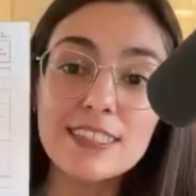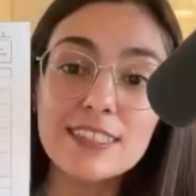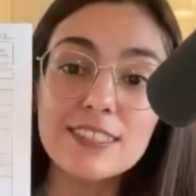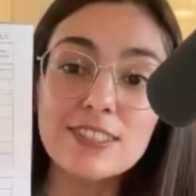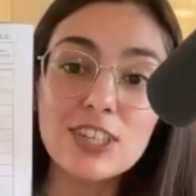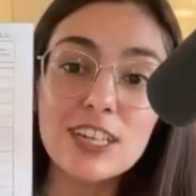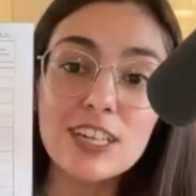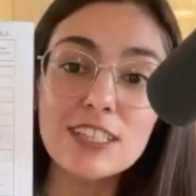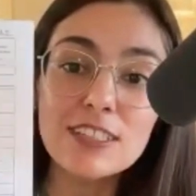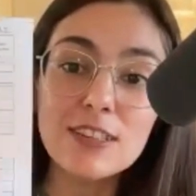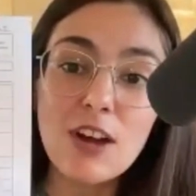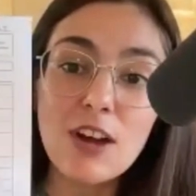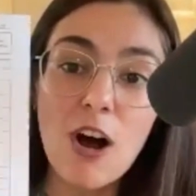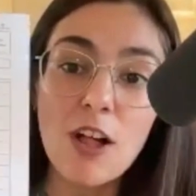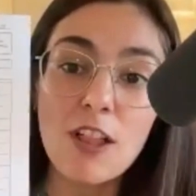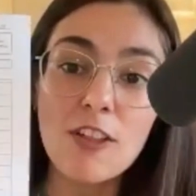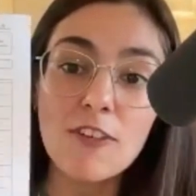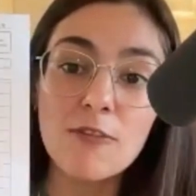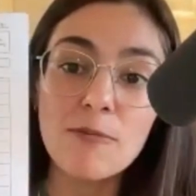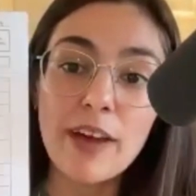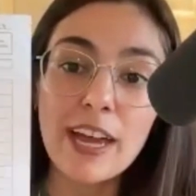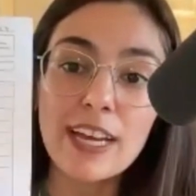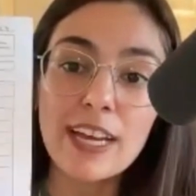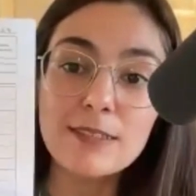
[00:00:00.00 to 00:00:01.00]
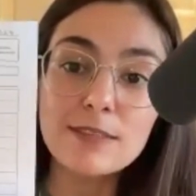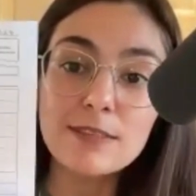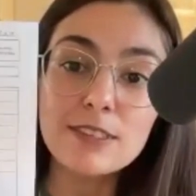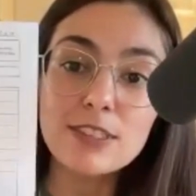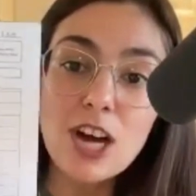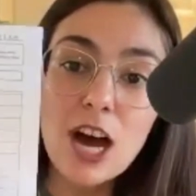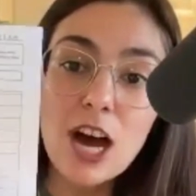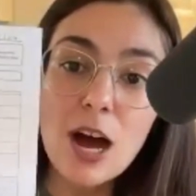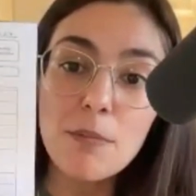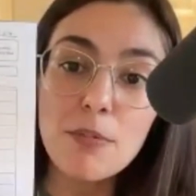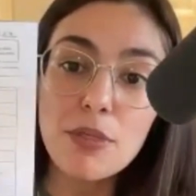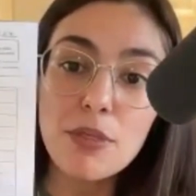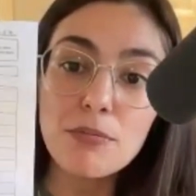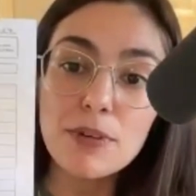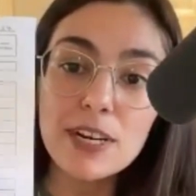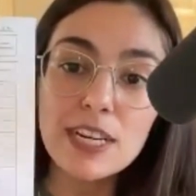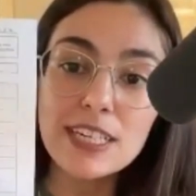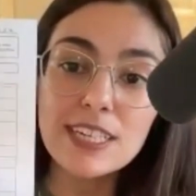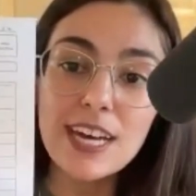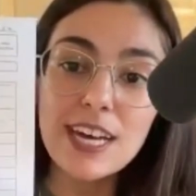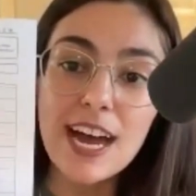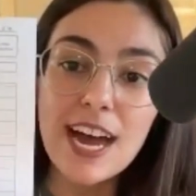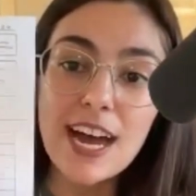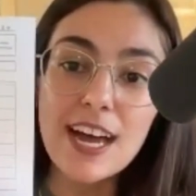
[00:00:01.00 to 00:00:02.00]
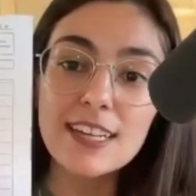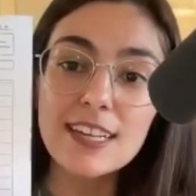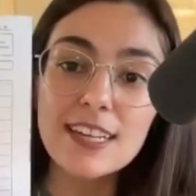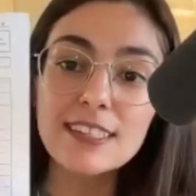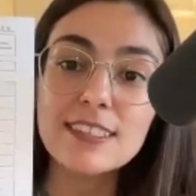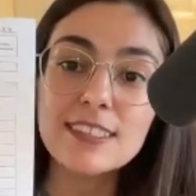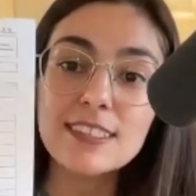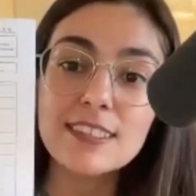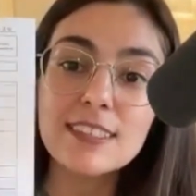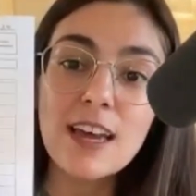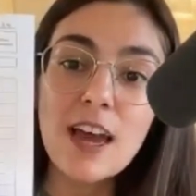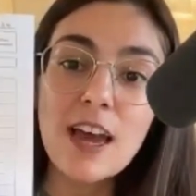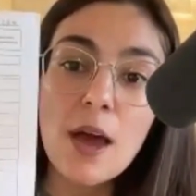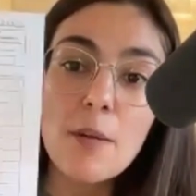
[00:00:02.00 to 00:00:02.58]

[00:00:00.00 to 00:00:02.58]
just all of my top 3 tasks,